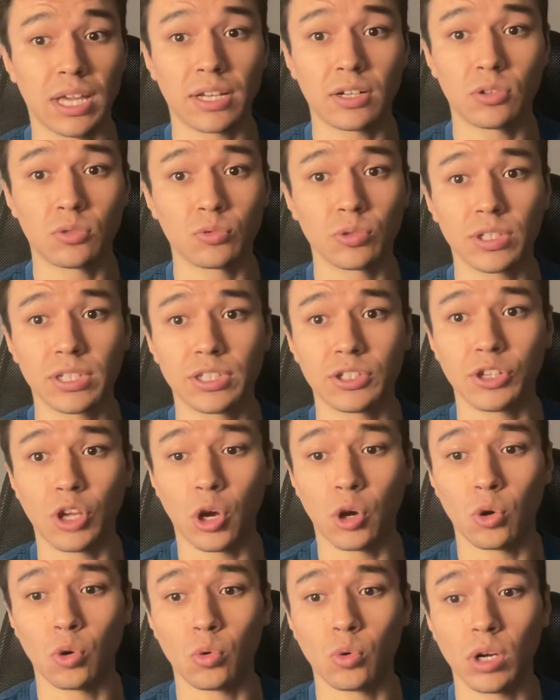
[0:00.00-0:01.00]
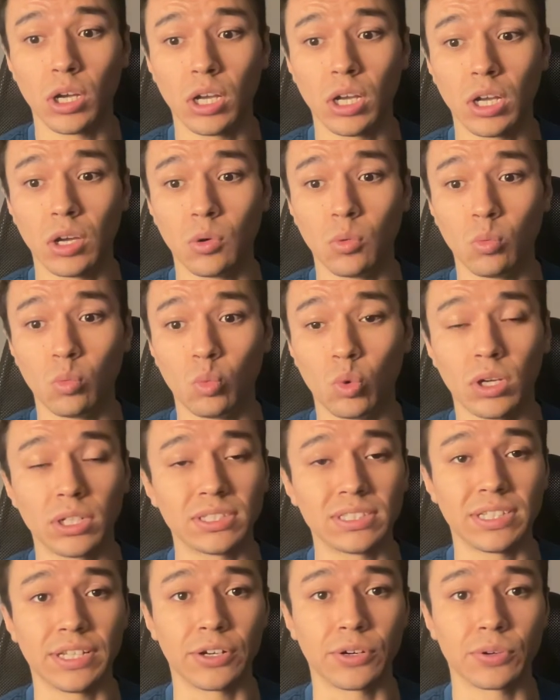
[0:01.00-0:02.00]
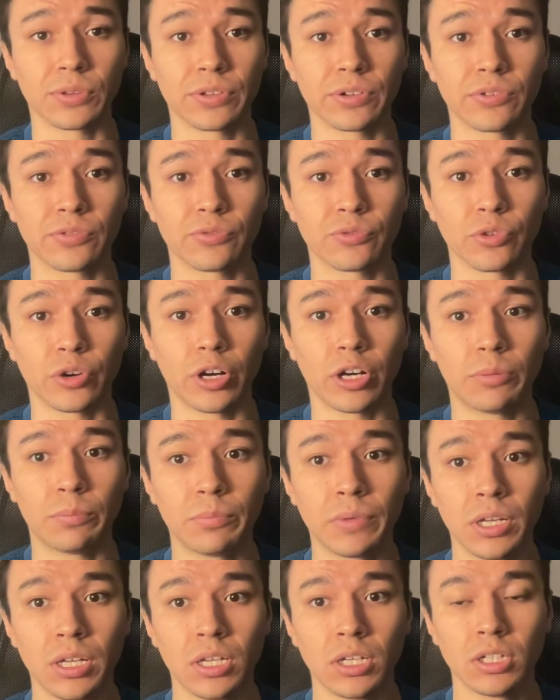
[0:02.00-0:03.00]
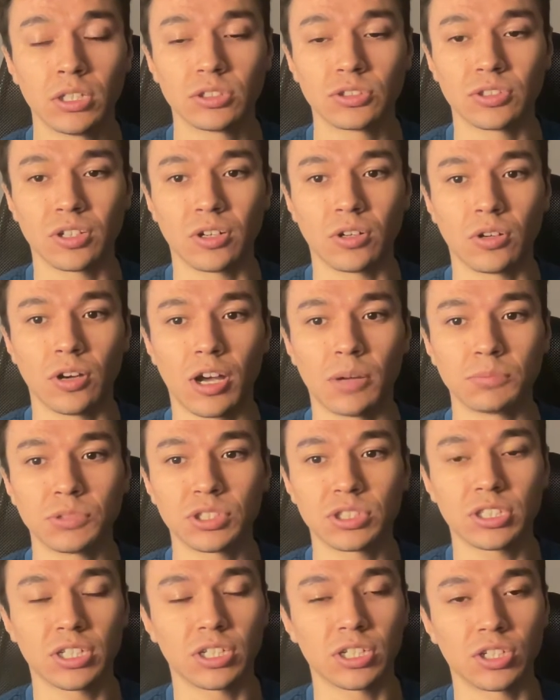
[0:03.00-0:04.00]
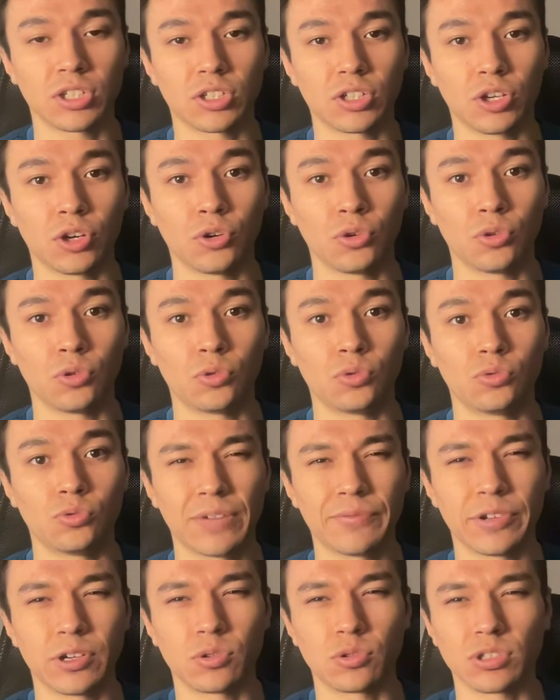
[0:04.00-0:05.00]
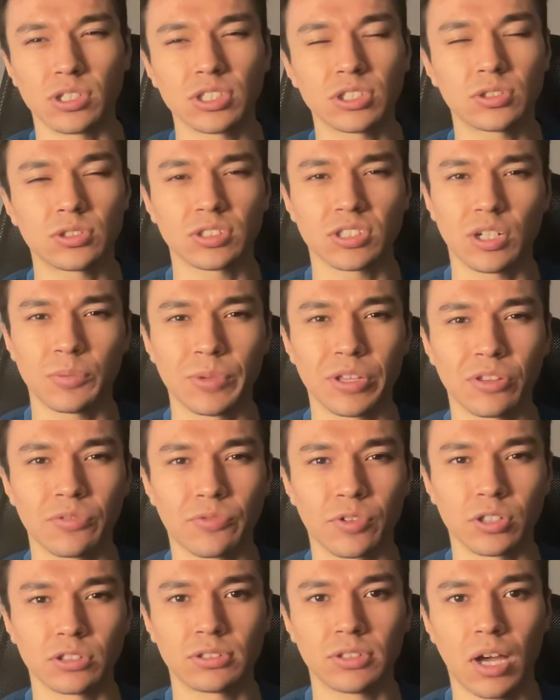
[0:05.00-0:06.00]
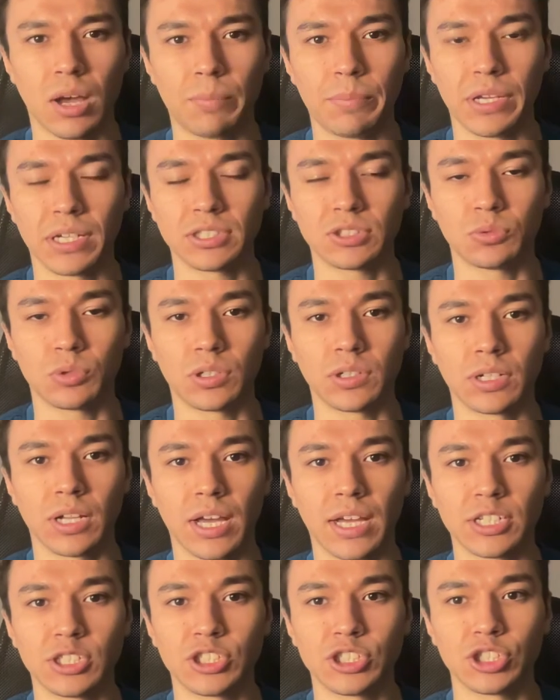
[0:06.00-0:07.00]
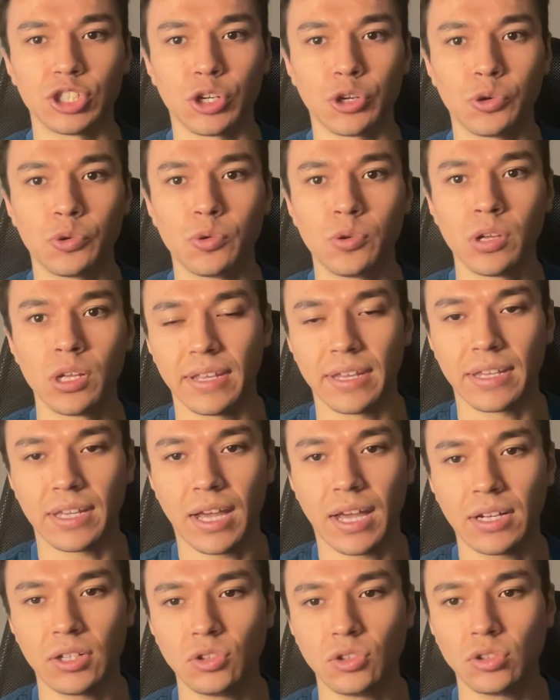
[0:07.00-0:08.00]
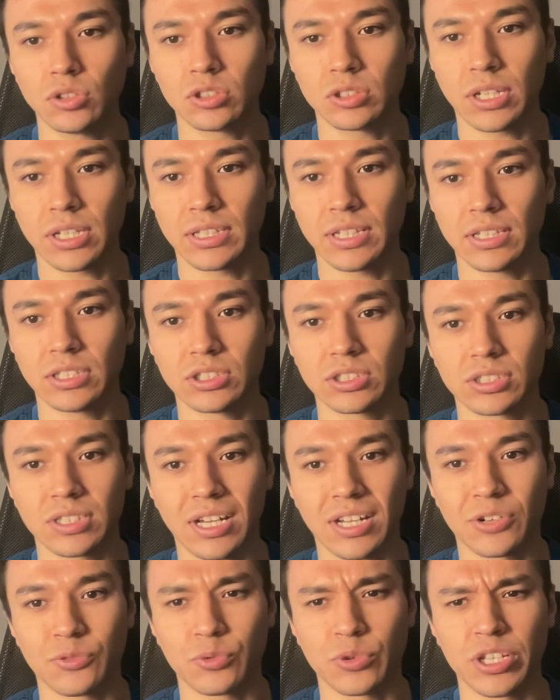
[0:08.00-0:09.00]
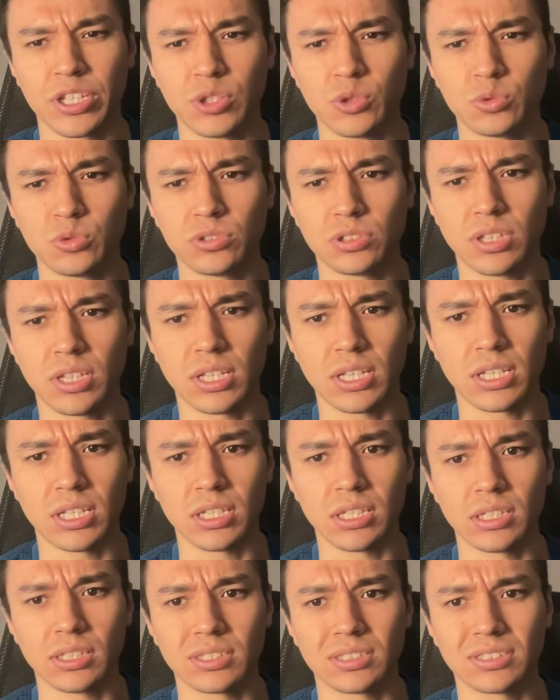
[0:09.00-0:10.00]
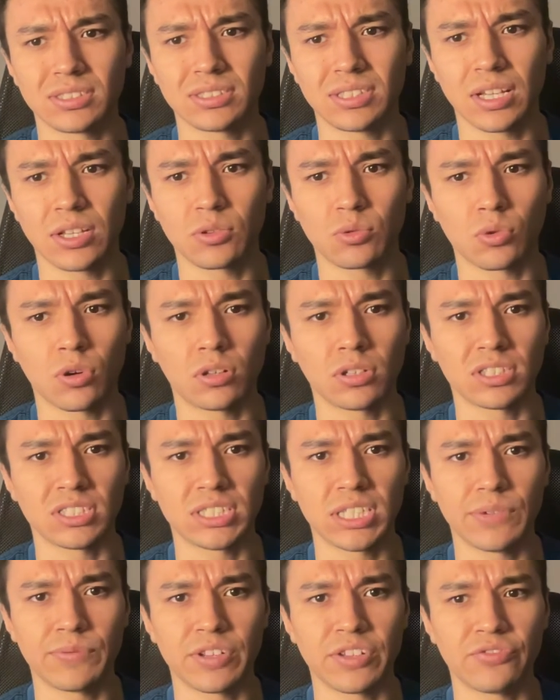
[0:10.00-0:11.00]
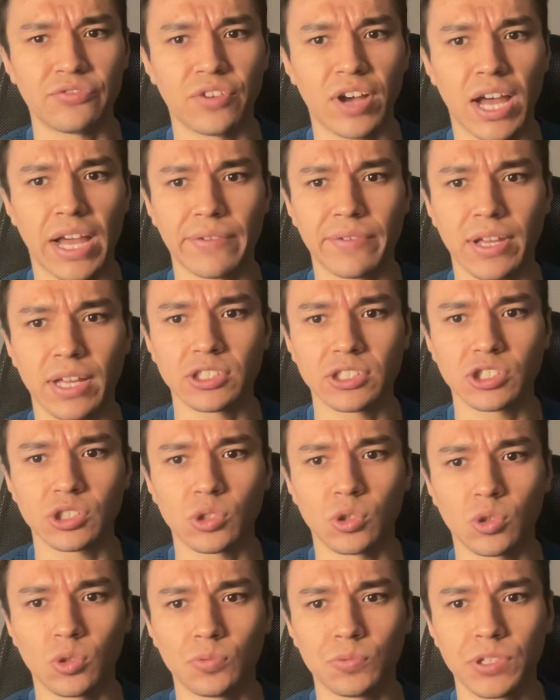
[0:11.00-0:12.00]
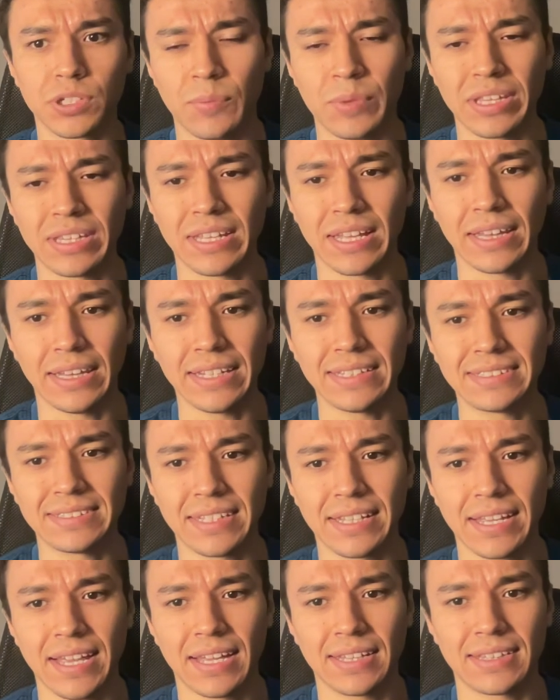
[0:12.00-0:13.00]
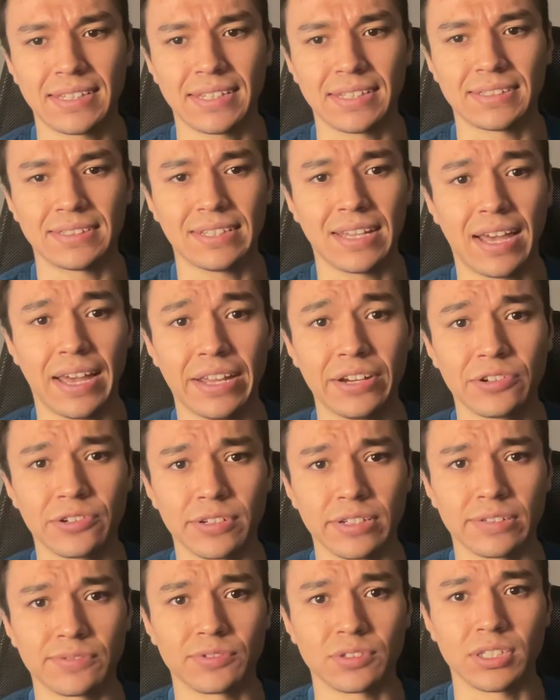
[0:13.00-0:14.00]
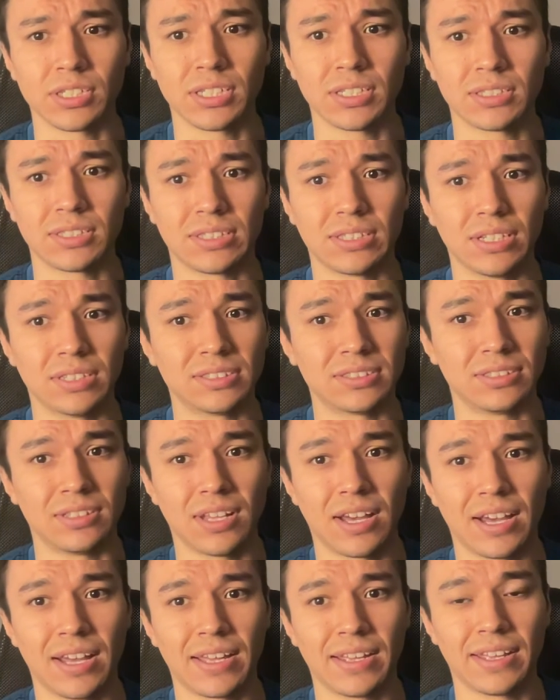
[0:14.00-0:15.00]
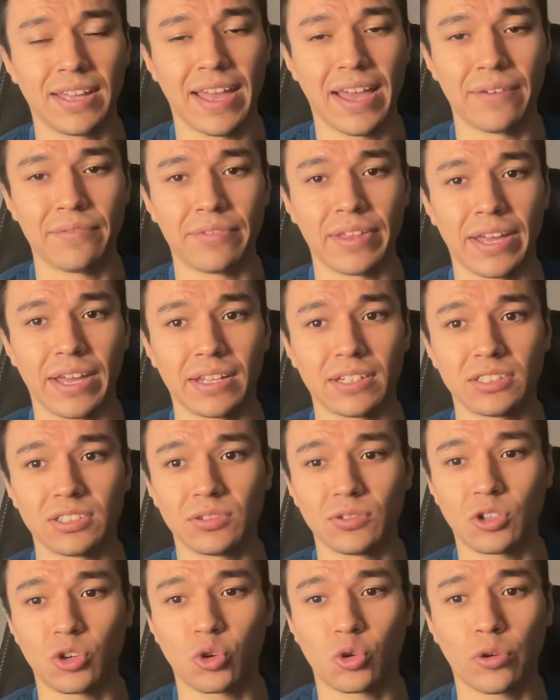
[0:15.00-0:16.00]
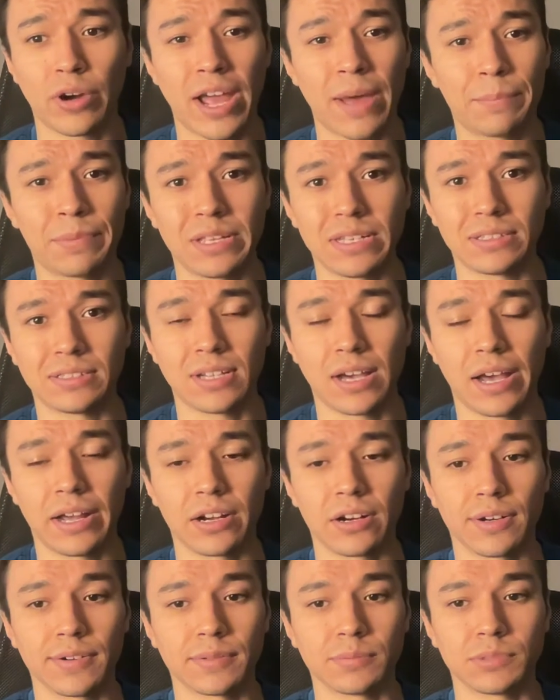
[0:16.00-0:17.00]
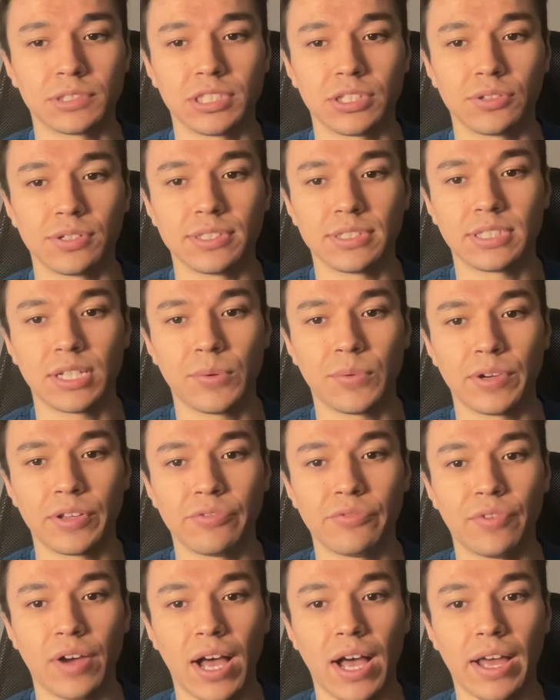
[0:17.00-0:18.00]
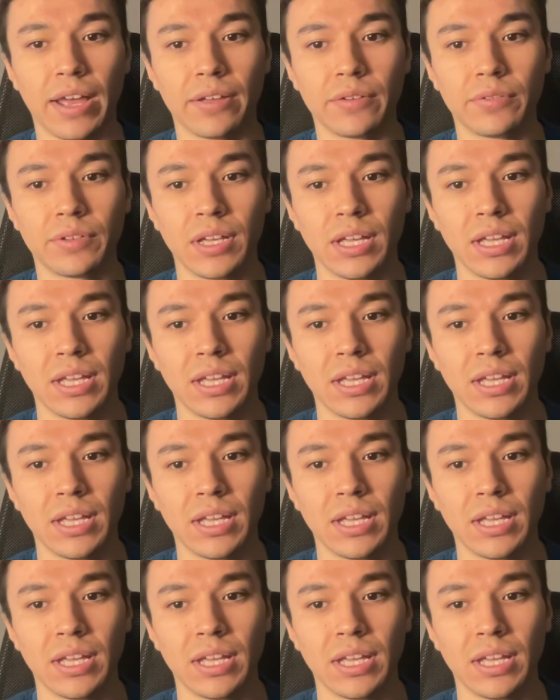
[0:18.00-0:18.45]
I don't really know what year they're from, so I'm just gonna go kind of in order. This is gonna be the first top picks one I show. It kind of looks like they just kind of reused the Seth Rollins 75 sculpt. I mean, at least they got the attire different. It does not have that crappy attire from Series 75.